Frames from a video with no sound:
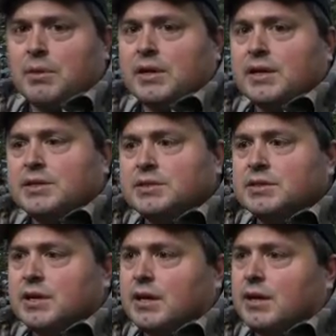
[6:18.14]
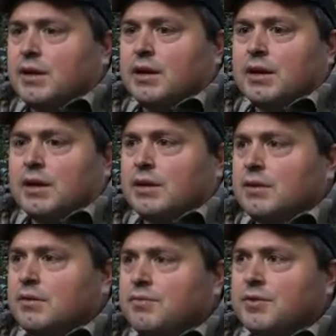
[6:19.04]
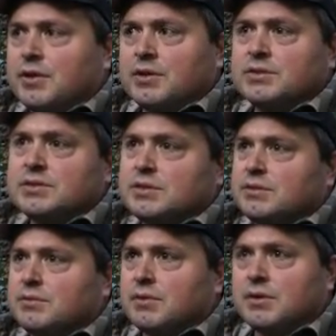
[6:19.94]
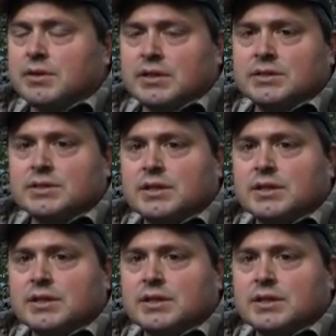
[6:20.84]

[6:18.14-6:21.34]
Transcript: brush and ferns and roadies,